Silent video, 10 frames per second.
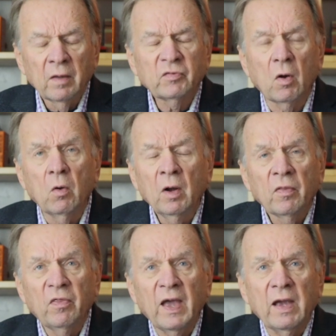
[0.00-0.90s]
So
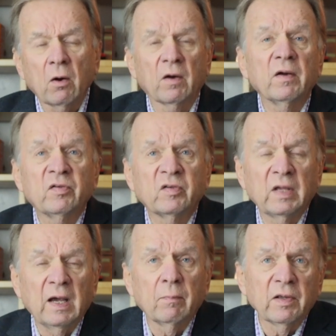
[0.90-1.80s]
they are
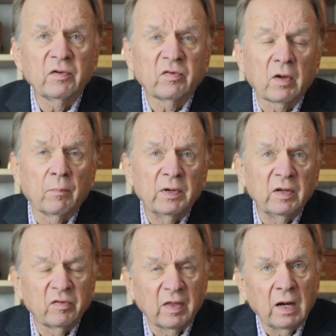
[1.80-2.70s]
established
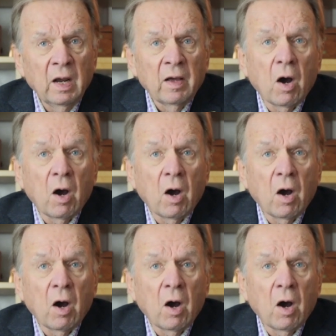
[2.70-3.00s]
companies that